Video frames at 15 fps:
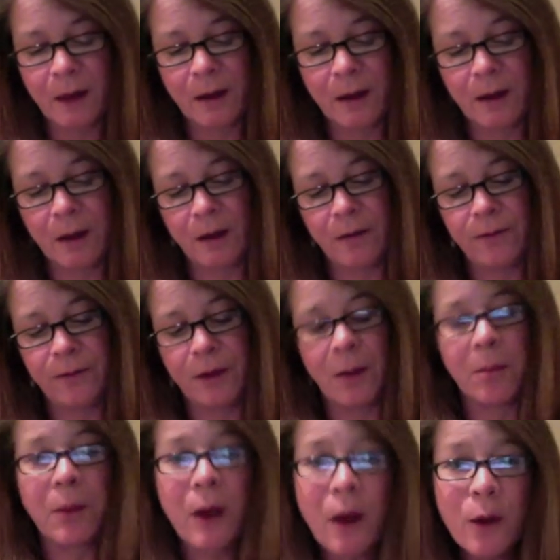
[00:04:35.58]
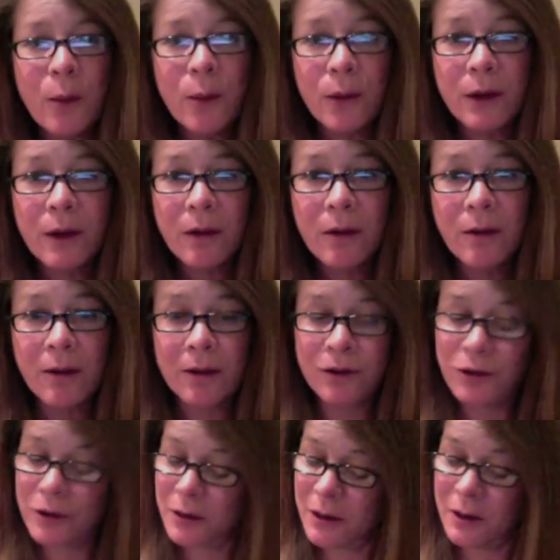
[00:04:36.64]
If you blow pretty hard,
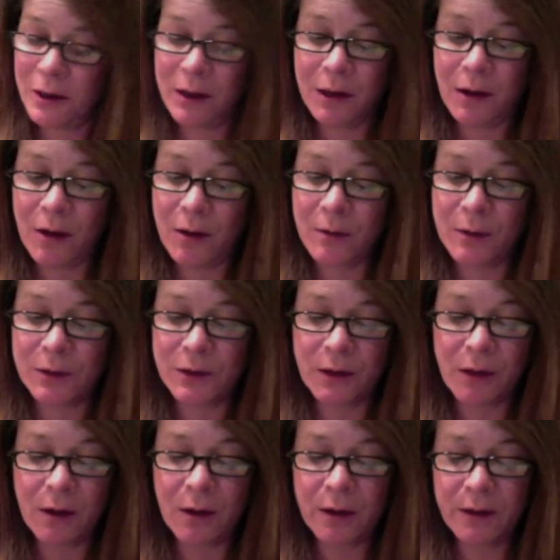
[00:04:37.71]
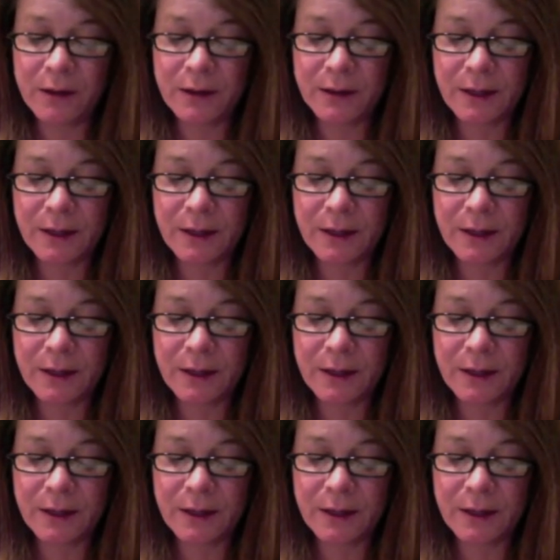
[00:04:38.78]
you can get almost all of this